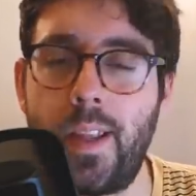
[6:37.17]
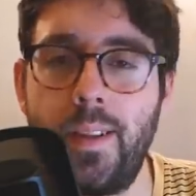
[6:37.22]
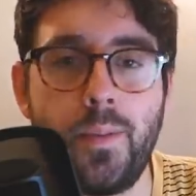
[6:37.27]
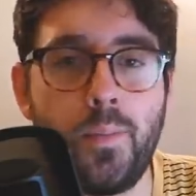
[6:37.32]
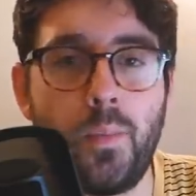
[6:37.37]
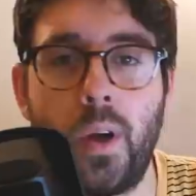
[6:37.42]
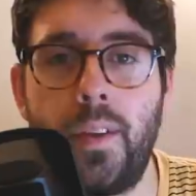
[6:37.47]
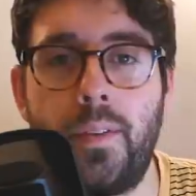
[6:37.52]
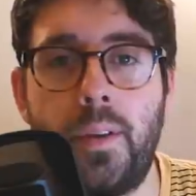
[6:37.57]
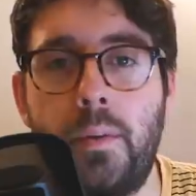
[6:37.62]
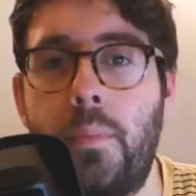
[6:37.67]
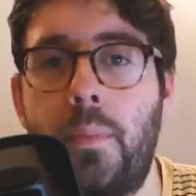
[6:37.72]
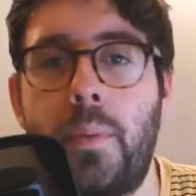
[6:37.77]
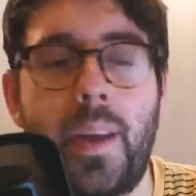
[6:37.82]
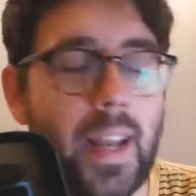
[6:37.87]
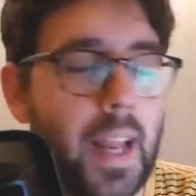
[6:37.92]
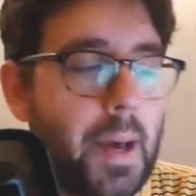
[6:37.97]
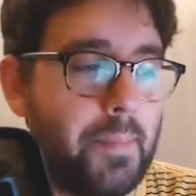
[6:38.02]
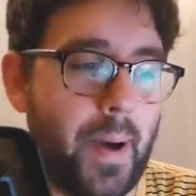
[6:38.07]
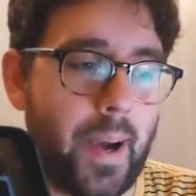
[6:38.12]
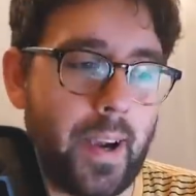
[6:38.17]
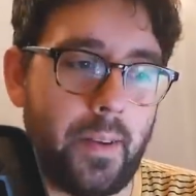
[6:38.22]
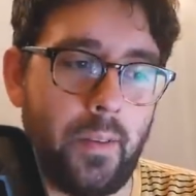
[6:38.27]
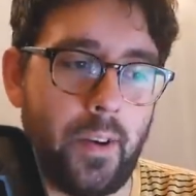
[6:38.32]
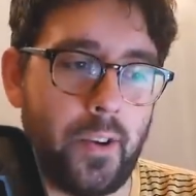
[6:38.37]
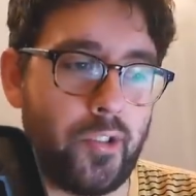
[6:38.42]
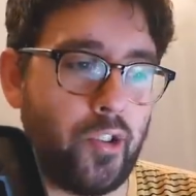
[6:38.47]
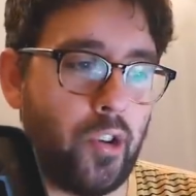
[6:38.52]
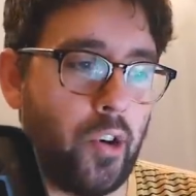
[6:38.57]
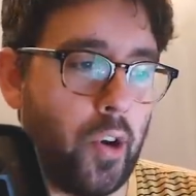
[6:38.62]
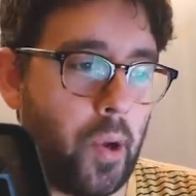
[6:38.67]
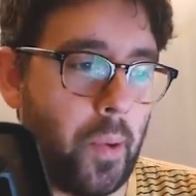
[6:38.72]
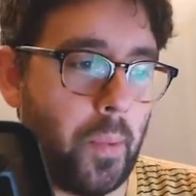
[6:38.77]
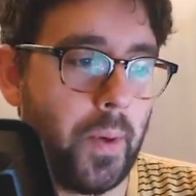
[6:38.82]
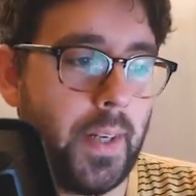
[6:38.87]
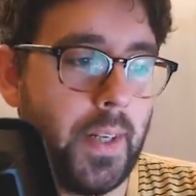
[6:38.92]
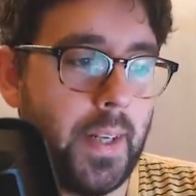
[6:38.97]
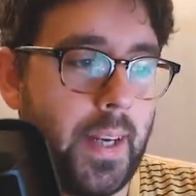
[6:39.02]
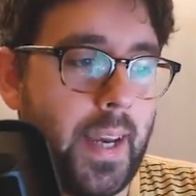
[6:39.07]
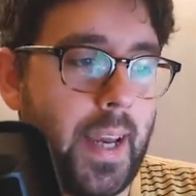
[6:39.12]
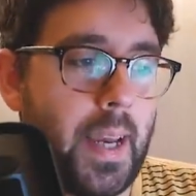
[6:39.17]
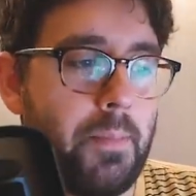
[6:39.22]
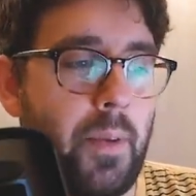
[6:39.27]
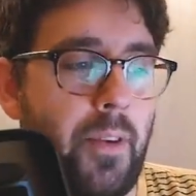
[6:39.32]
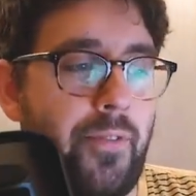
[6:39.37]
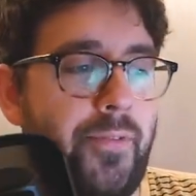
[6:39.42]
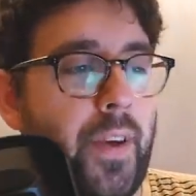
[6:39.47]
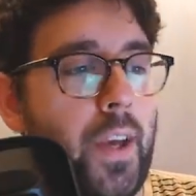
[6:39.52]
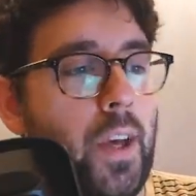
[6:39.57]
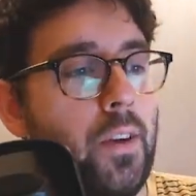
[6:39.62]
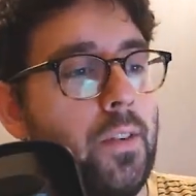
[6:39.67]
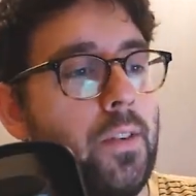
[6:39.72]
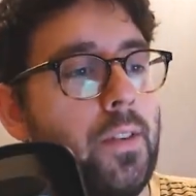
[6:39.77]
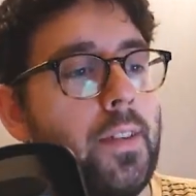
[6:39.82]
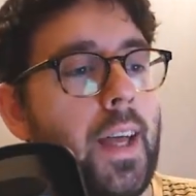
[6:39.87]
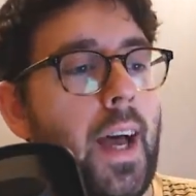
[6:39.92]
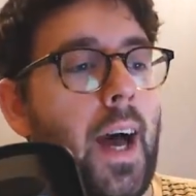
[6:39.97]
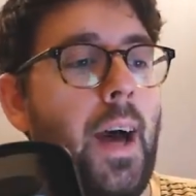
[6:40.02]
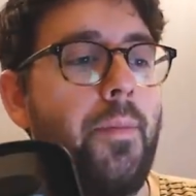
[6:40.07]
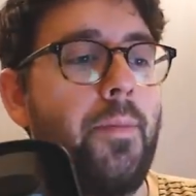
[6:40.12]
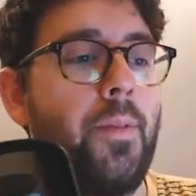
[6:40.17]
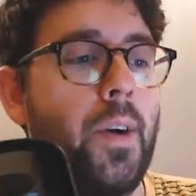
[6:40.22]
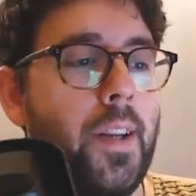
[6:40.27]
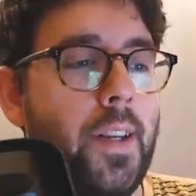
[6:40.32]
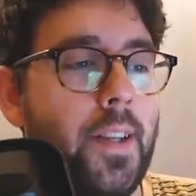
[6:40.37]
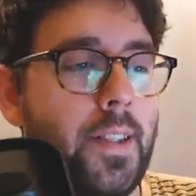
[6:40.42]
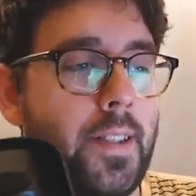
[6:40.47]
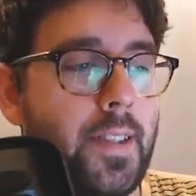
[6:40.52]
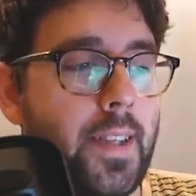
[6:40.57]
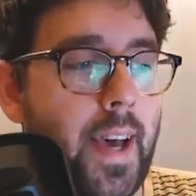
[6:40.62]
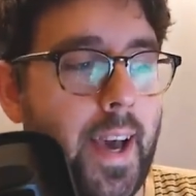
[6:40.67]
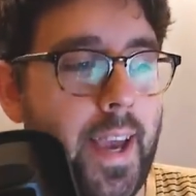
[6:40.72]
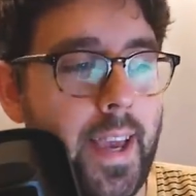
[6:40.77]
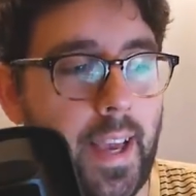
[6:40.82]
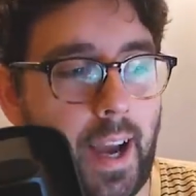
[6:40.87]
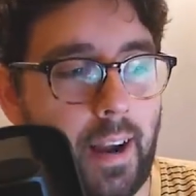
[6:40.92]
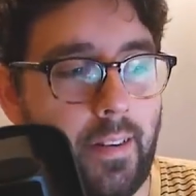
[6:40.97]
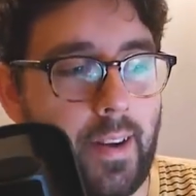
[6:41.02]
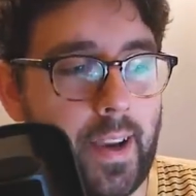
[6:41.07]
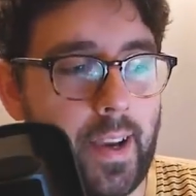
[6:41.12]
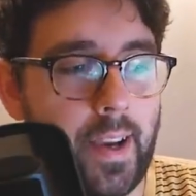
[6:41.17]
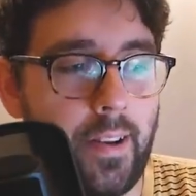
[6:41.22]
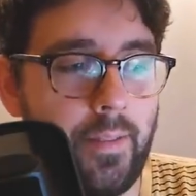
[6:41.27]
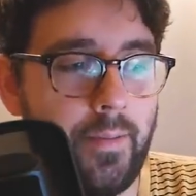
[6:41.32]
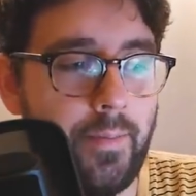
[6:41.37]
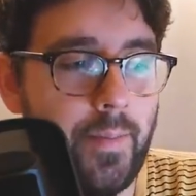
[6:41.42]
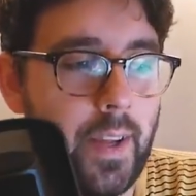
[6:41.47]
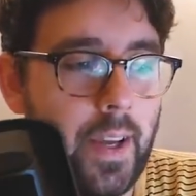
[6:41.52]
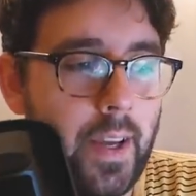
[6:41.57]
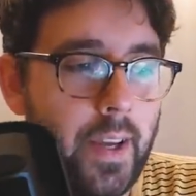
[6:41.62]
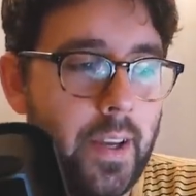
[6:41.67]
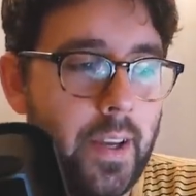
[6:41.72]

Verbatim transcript: One of them will be a left-back, I'm not sure who. In midfield, I'm going to say, I reckon